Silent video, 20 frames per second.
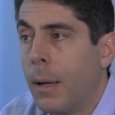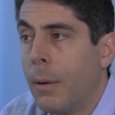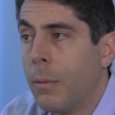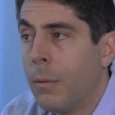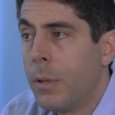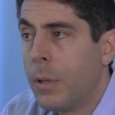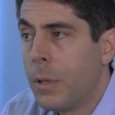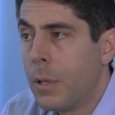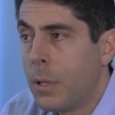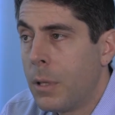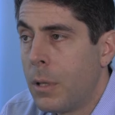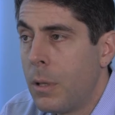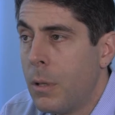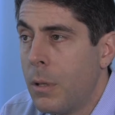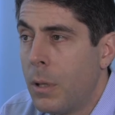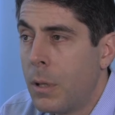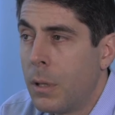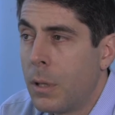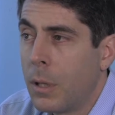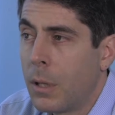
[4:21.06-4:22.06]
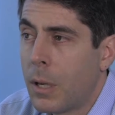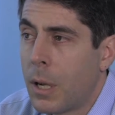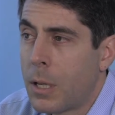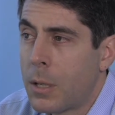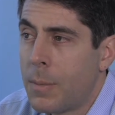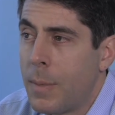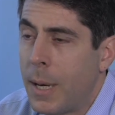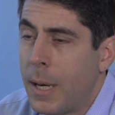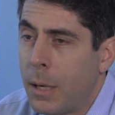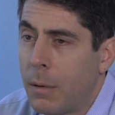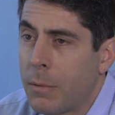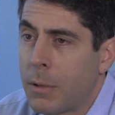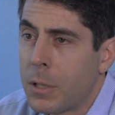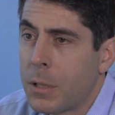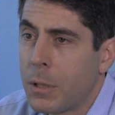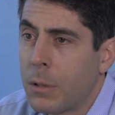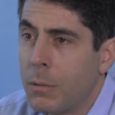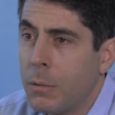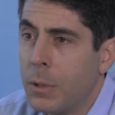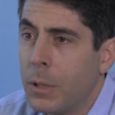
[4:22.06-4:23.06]
With the cosmetic
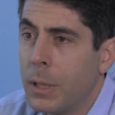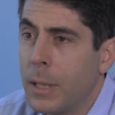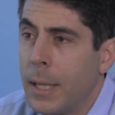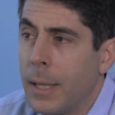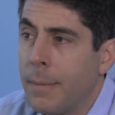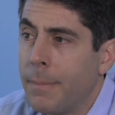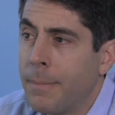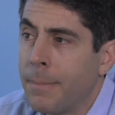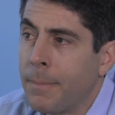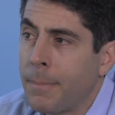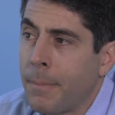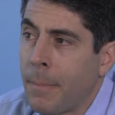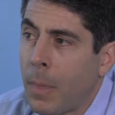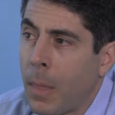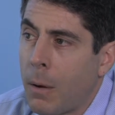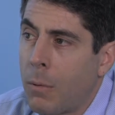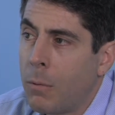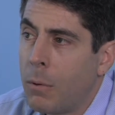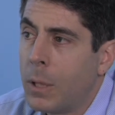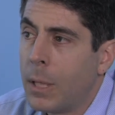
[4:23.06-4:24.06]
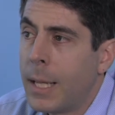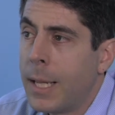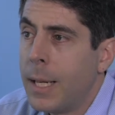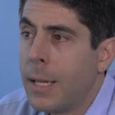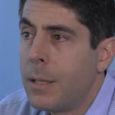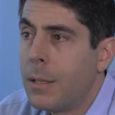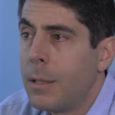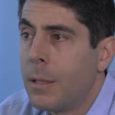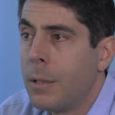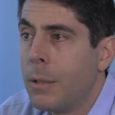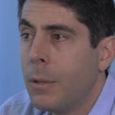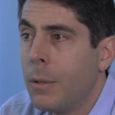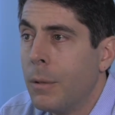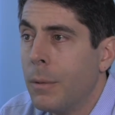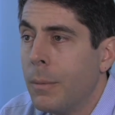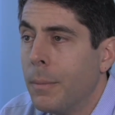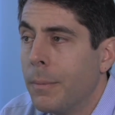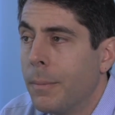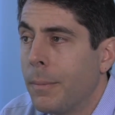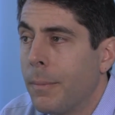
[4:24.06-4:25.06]
risks are really related
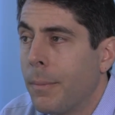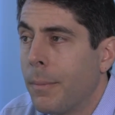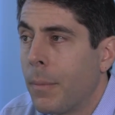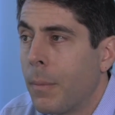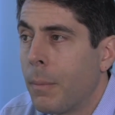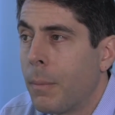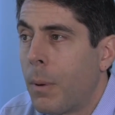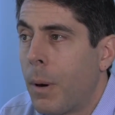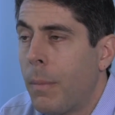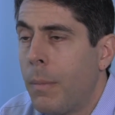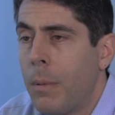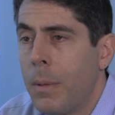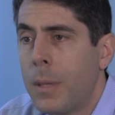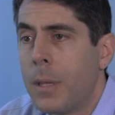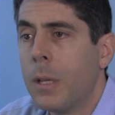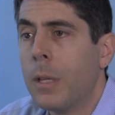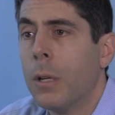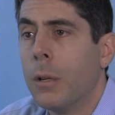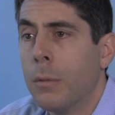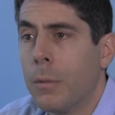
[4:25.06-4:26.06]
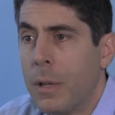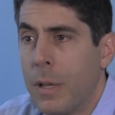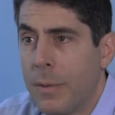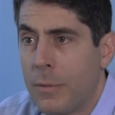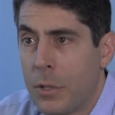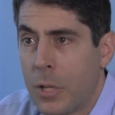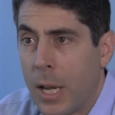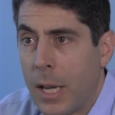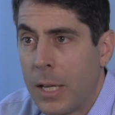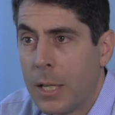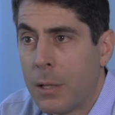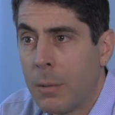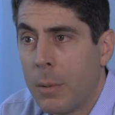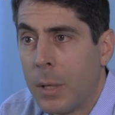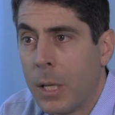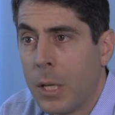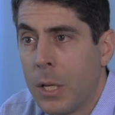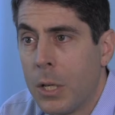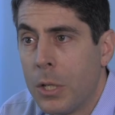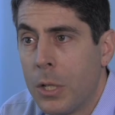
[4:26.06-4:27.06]
to probably the degree of change that
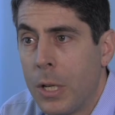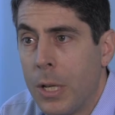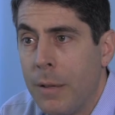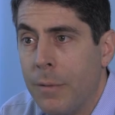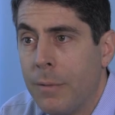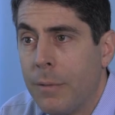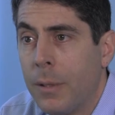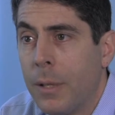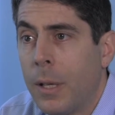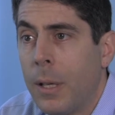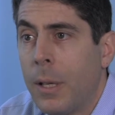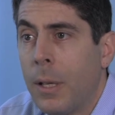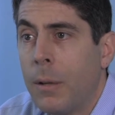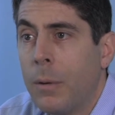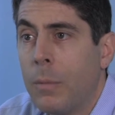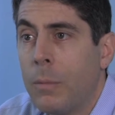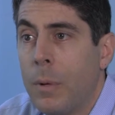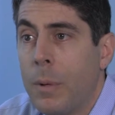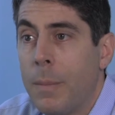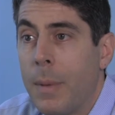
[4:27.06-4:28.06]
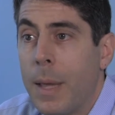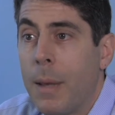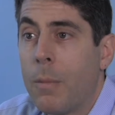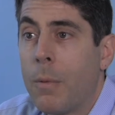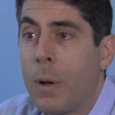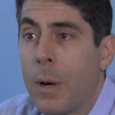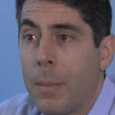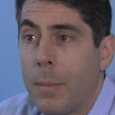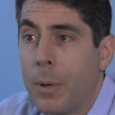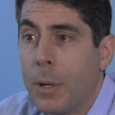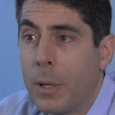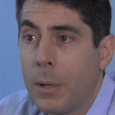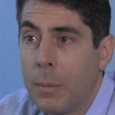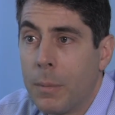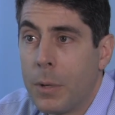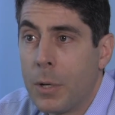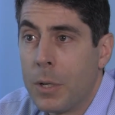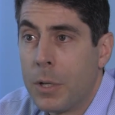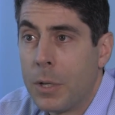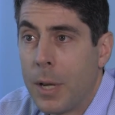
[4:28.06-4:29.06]
we can achieve. We may want to bring your
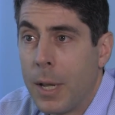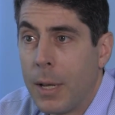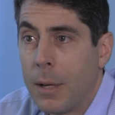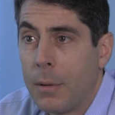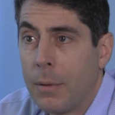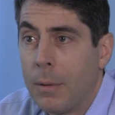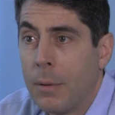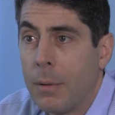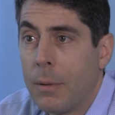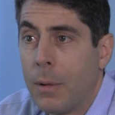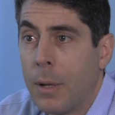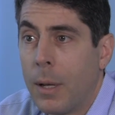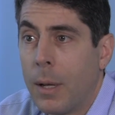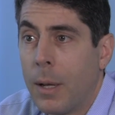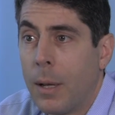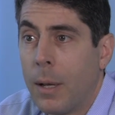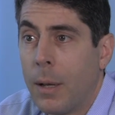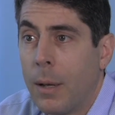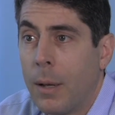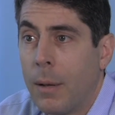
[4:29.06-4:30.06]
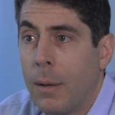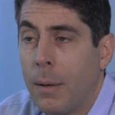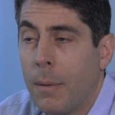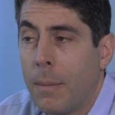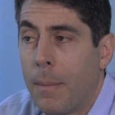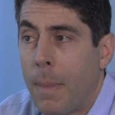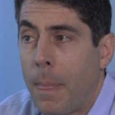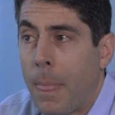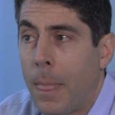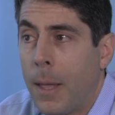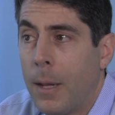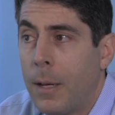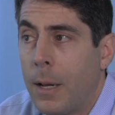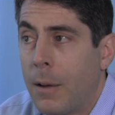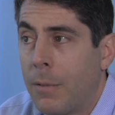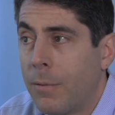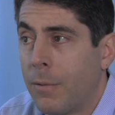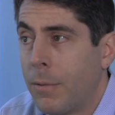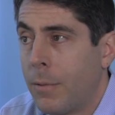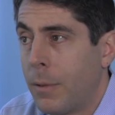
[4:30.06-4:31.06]
bridge down
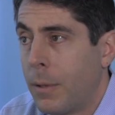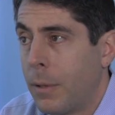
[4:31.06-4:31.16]
enough,